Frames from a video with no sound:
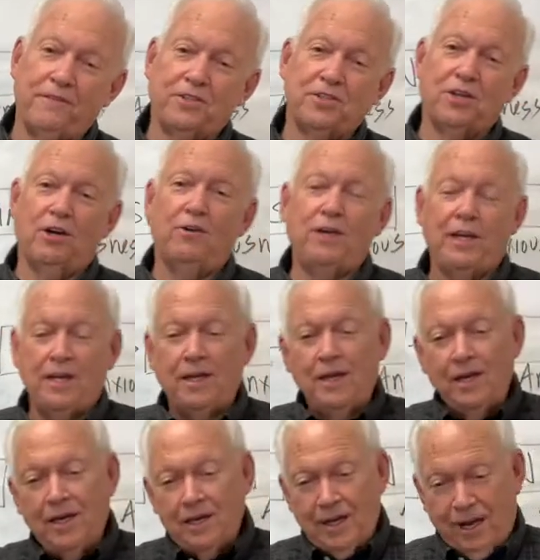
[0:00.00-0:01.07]
And so he,
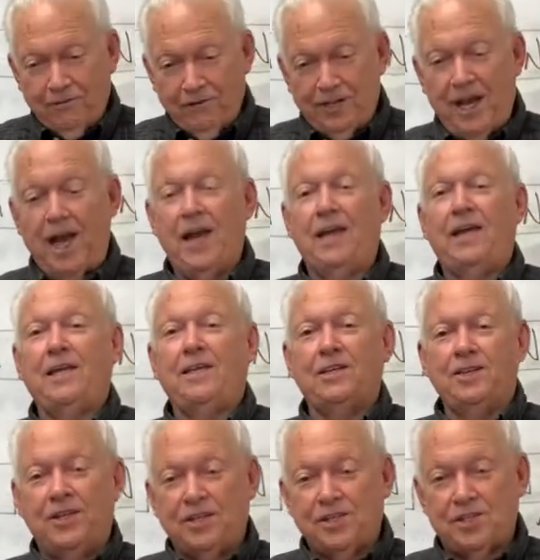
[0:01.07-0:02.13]
every day, he
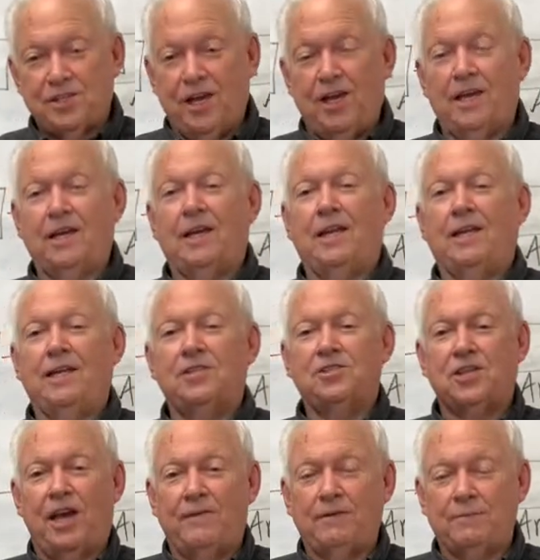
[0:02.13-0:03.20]
did this thing, and he
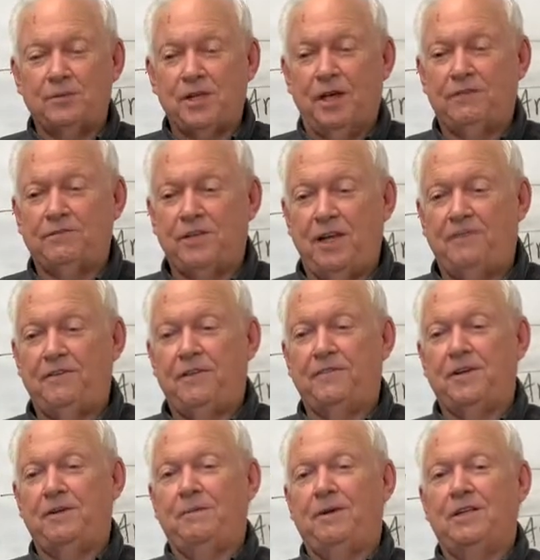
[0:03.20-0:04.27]
saved himself 10,
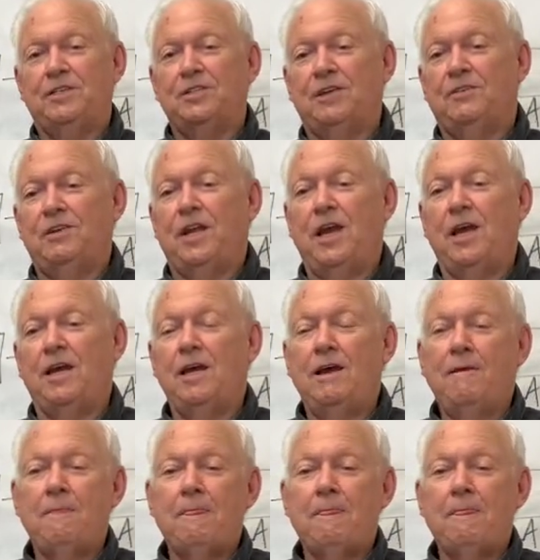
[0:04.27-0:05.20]
15 minutes every day.